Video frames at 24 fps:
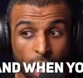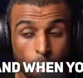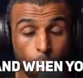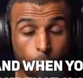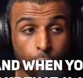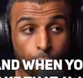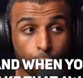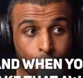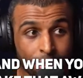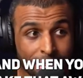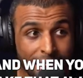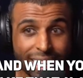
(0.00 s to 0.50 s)
when you
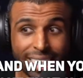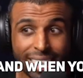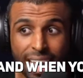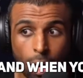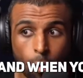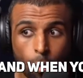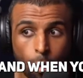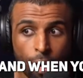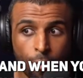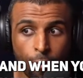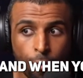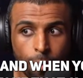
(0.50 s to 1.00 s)
take that away
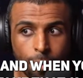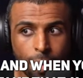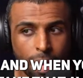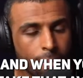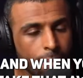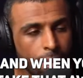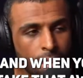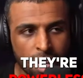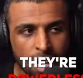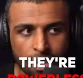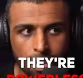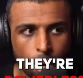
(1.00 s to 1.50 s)
from them,
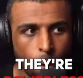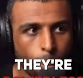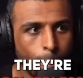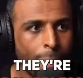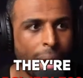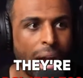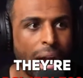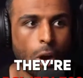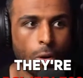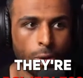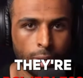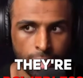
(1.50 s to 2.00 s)
they're
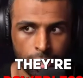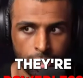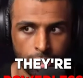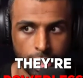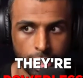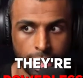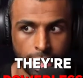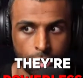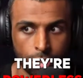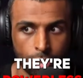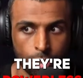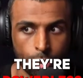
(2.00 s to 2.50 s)
powerless
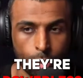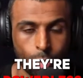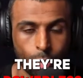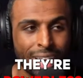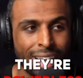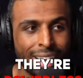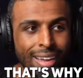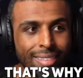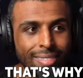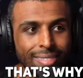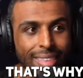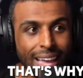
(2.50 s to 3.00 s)
against you.
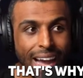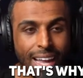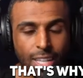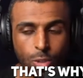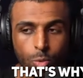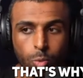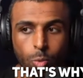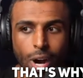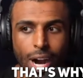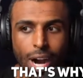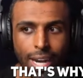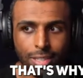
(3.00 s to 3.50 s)
That's
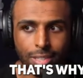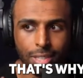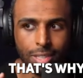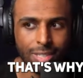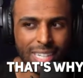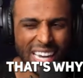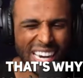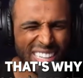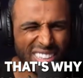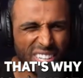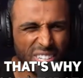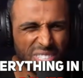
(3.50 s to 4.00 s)
why society
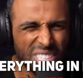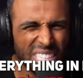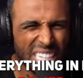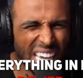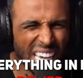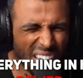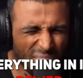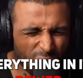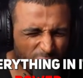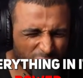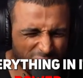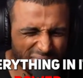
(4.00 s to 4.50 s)
does
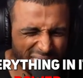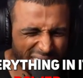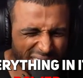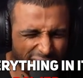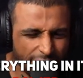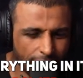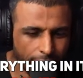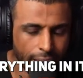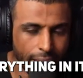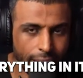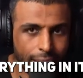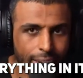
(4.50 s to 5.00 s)
everything
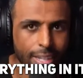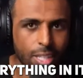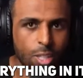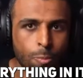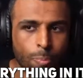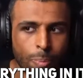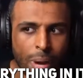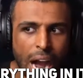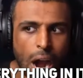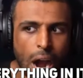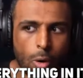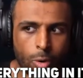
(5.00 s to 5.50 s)
in its
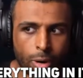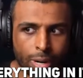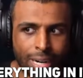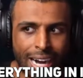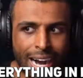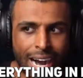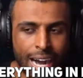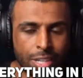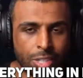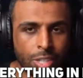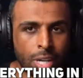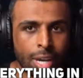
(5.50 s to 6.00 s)
power,
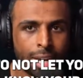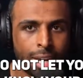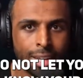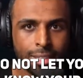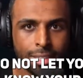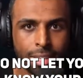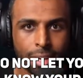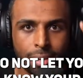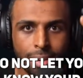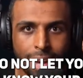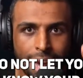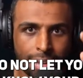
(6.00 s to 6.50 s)
guys, to
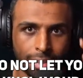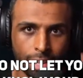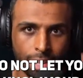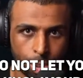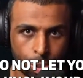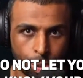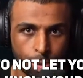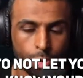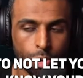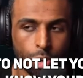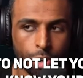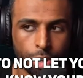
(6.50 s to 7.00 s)
not let you
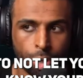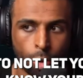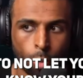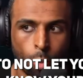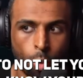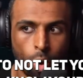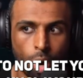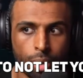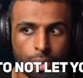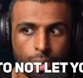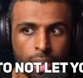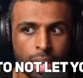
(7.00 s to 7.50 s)
know your
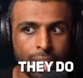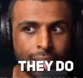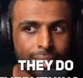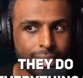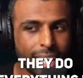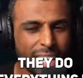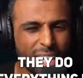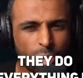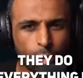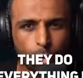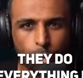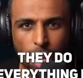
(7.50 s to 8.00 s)
worth. They
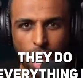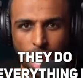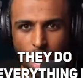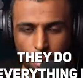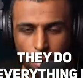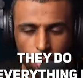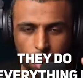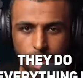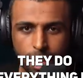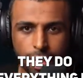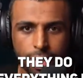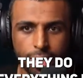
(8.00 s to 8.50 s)
do
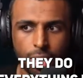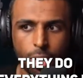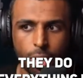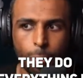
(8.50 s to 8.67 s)
everything in their